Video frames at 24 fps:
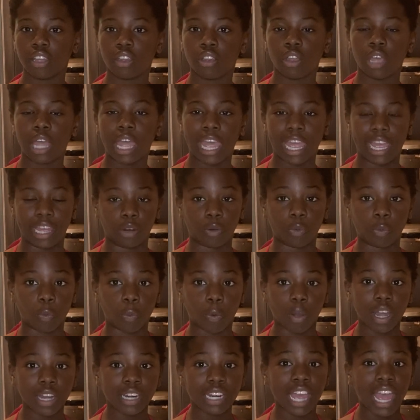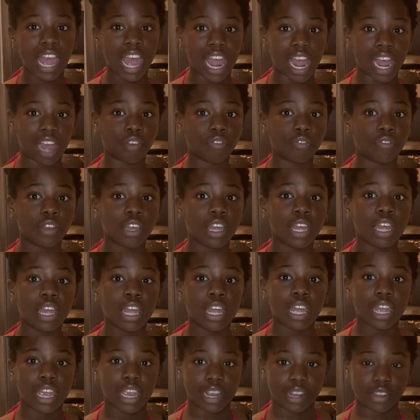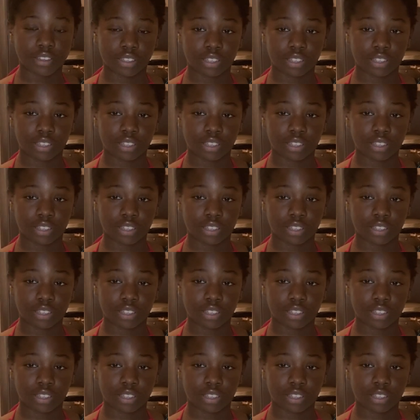And 1/2 is